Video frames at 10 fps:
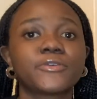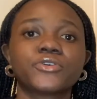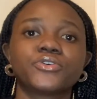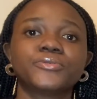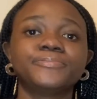you
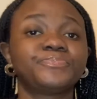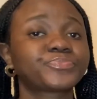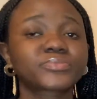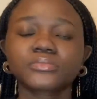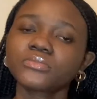know,
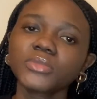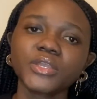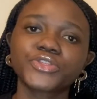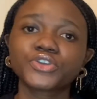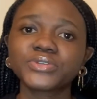
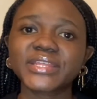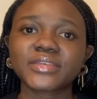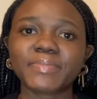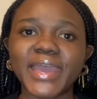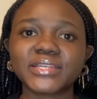the good and
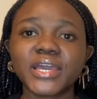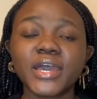the bad.